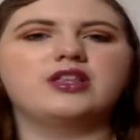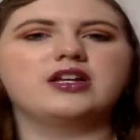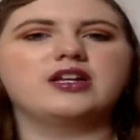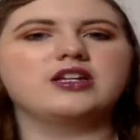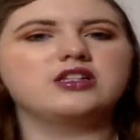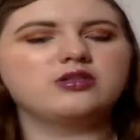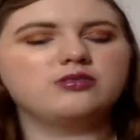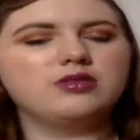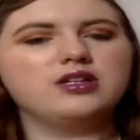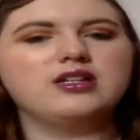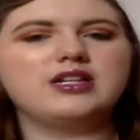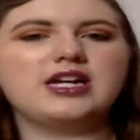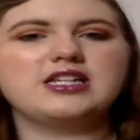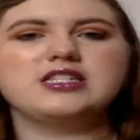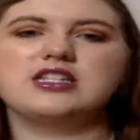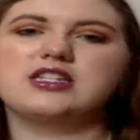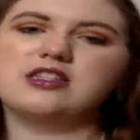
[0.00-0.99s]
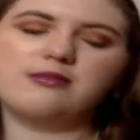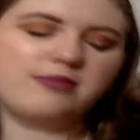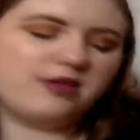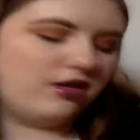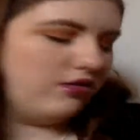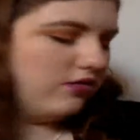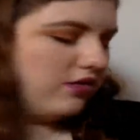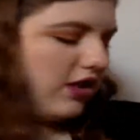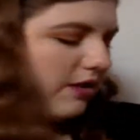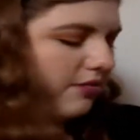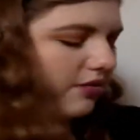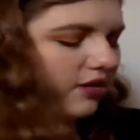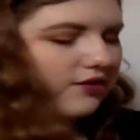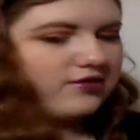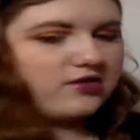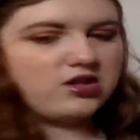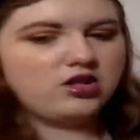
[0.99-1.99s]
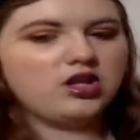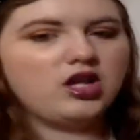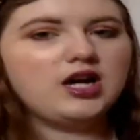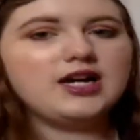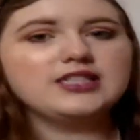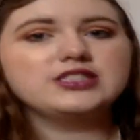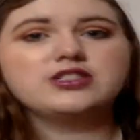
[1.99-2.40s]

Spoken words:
Like, it's really nice in the middle type of gloss.